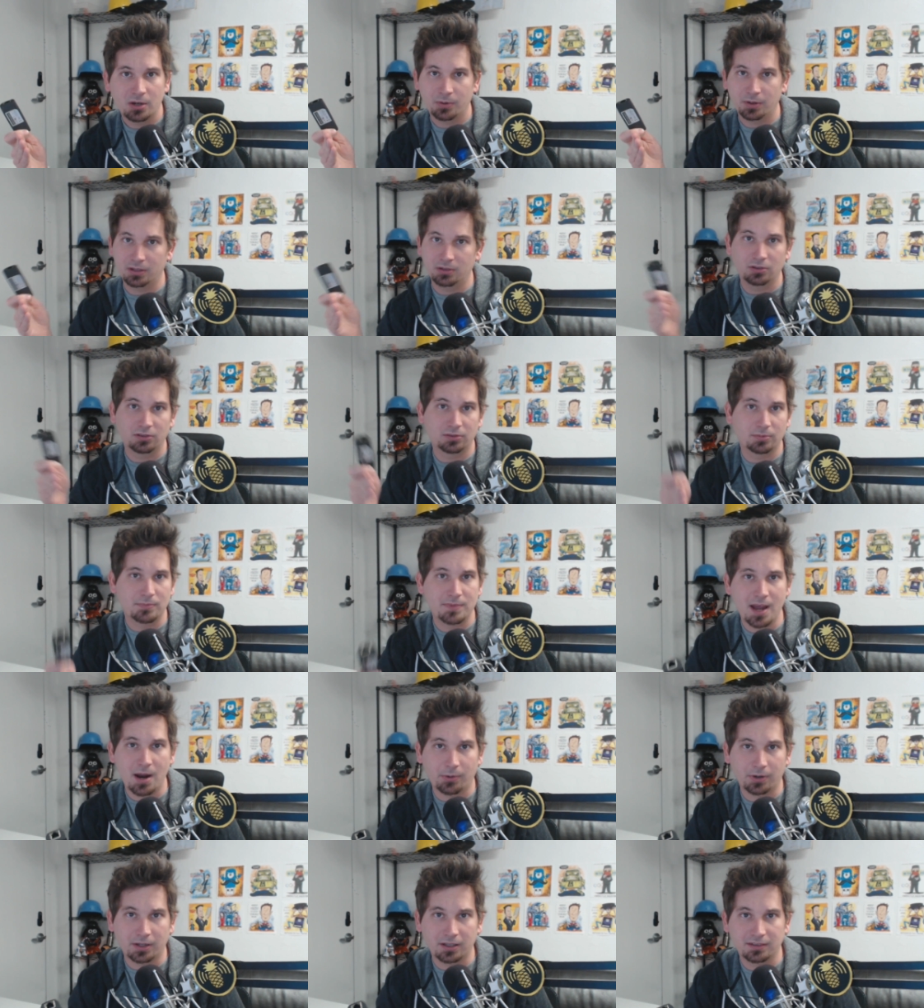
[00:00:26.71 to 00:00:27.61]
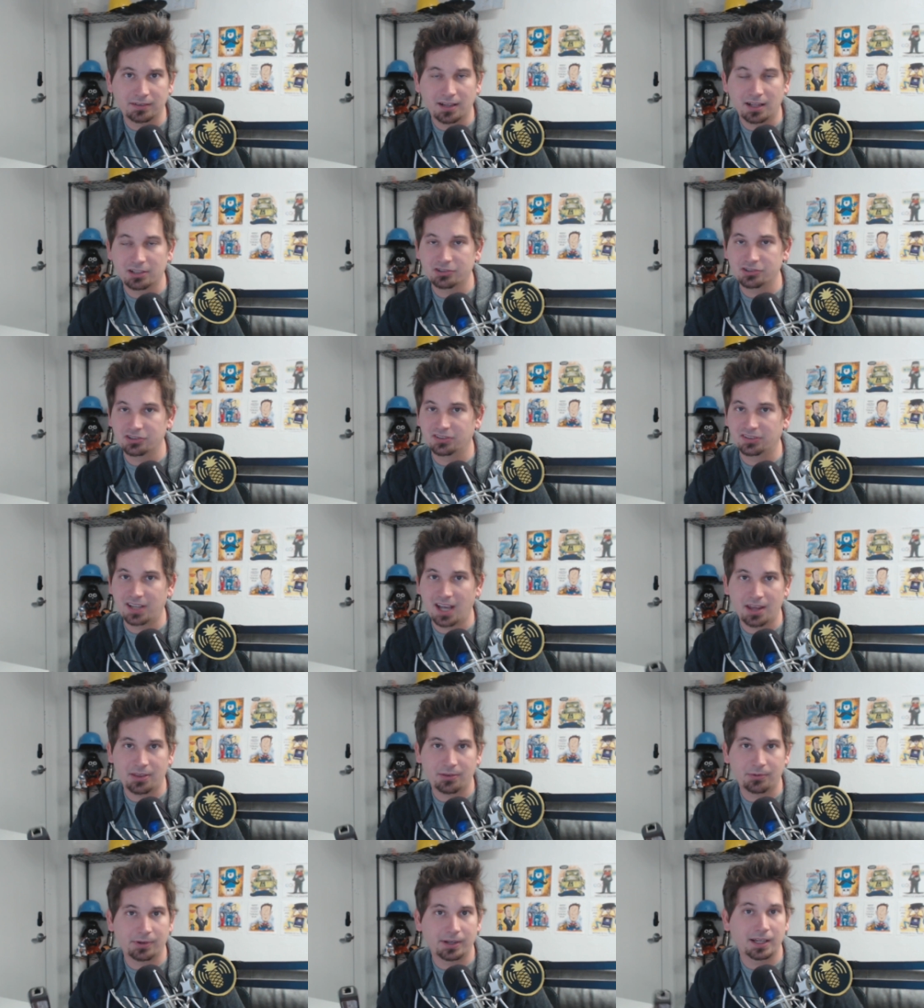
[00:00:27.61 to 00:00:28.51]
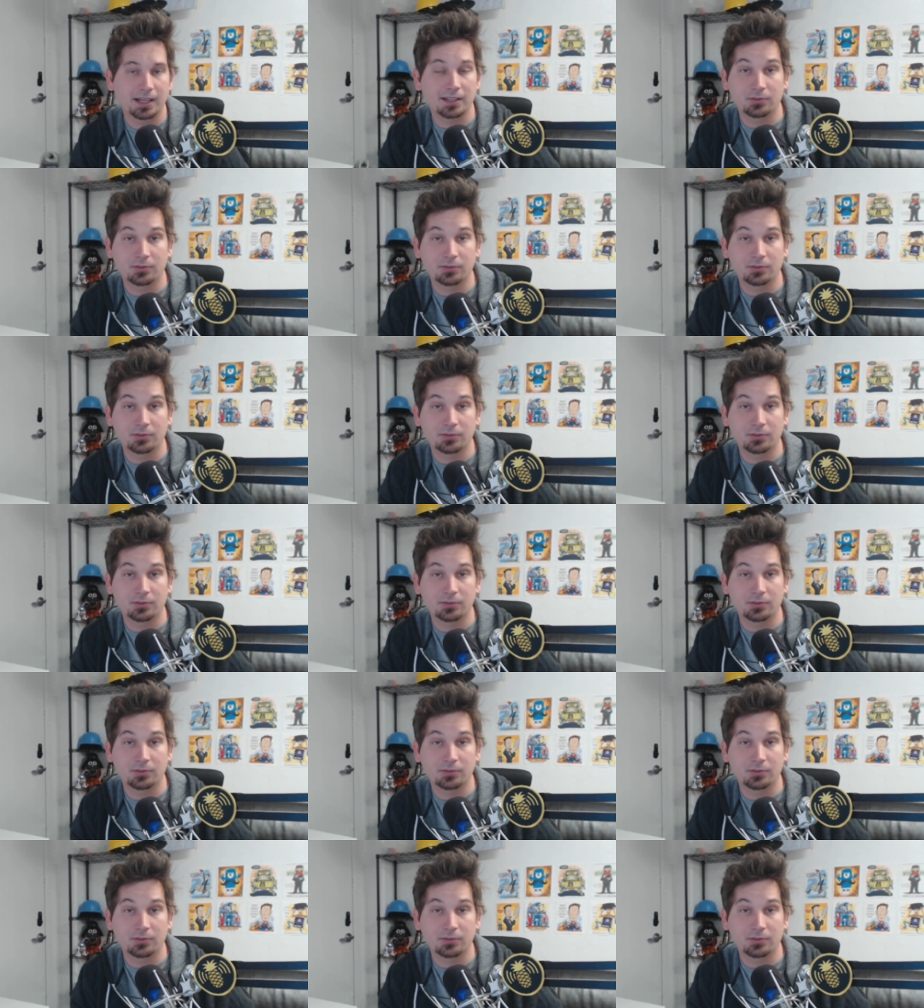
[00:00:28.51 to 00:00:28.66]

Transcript: We can do some network intelligence gathering.